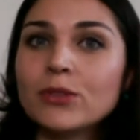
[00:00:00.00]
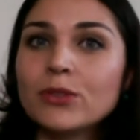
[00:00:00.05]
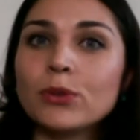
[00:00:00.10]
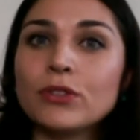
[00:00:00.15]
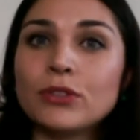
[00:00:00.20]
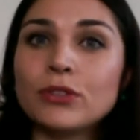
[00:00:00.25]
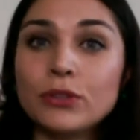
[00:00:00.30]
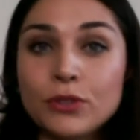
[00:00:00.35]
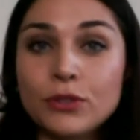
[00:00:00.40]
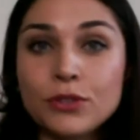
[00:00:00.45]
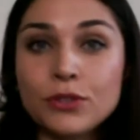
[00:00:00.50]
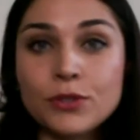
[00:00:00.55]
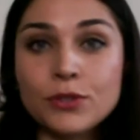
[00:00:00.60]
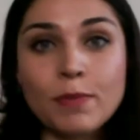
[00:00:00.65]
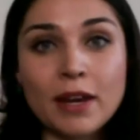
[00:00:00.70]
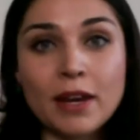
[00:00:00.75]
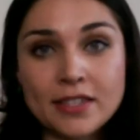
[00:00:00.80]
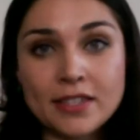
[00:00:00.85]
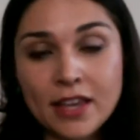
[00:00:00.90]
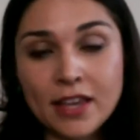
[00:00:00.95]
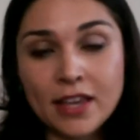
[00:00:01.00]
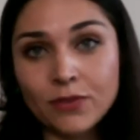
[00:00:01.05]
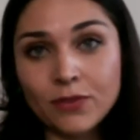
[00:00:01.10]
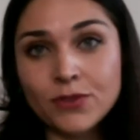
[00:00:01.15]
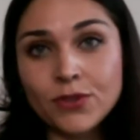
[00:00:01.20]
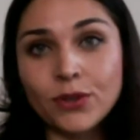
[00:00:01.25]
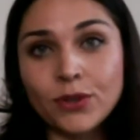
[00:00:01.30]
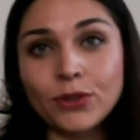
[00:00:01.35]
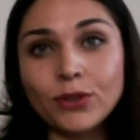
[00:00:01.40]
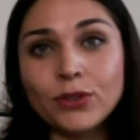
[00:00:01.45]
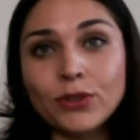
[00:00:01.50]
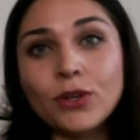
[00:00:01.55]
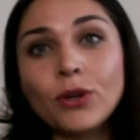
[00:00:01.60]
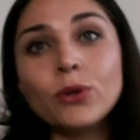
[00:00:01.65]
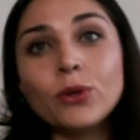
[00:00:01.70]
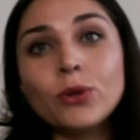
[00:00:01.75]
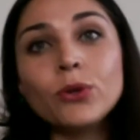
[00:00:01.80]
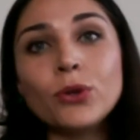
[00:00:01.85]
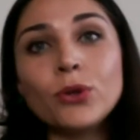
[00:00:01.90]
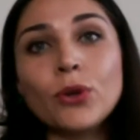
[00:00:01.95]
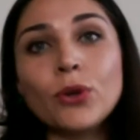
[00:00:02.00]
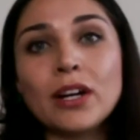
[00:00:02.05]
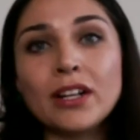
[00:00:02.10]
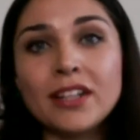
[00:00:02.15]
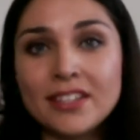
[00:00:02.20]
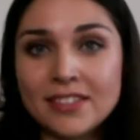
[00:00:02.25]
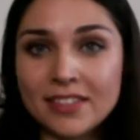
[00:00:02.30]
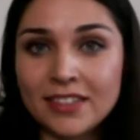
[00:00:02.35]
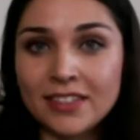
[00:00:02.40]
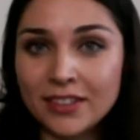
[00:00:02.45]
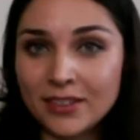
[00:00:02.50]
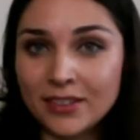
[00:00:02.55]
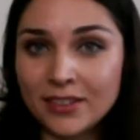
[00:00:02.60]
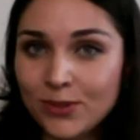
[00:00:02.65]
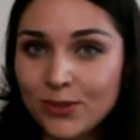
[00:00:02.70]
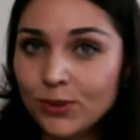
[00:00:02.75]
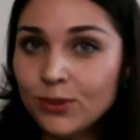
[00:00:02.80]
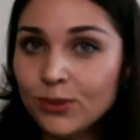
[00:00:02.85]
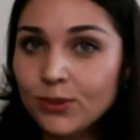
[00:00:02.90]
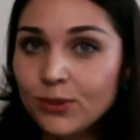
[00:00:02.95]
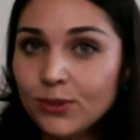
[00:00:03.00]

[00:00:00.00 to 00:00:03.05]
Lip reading: introduce myself so you know who you are listening to.